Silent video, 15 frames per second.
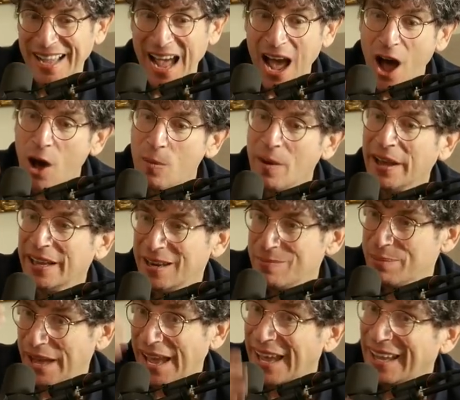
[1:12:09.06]
Like, yeah. how am I going to
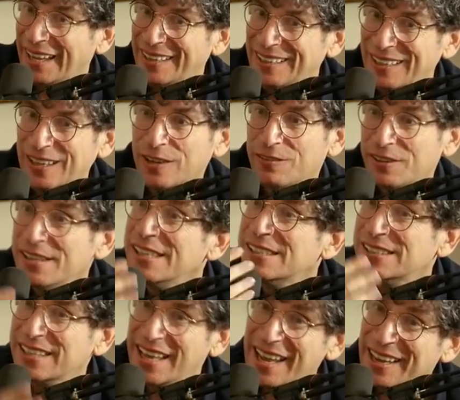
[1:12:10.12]
pay? for
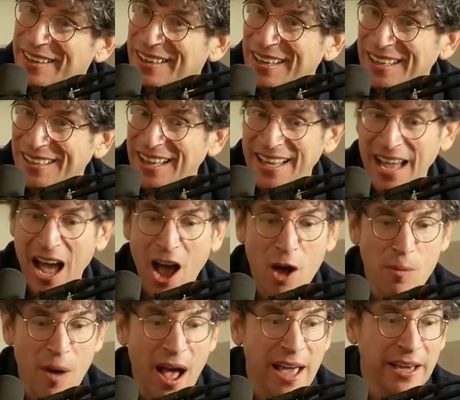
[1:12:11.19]
this kid yeah. like how
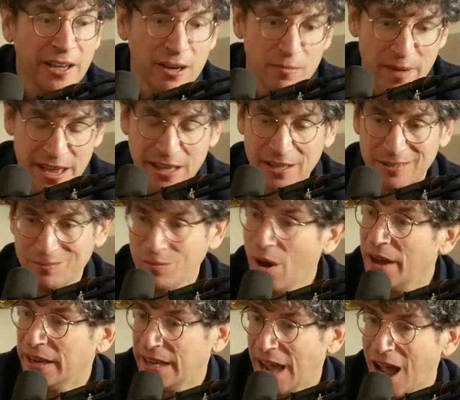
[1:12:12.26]
am i going to make
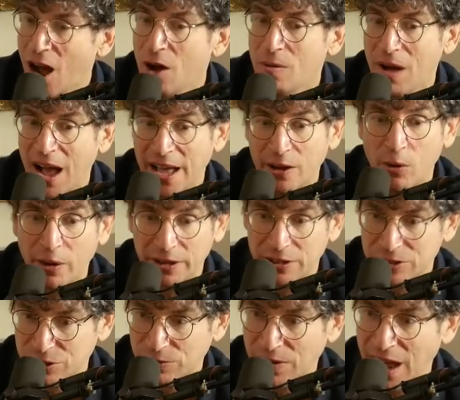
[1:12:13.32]
money how am i going to
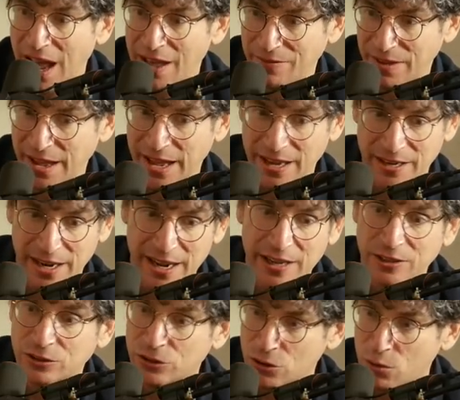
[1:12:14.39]
survive and
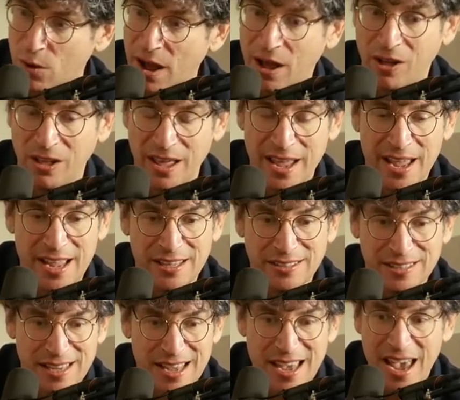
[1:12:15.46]
and do well and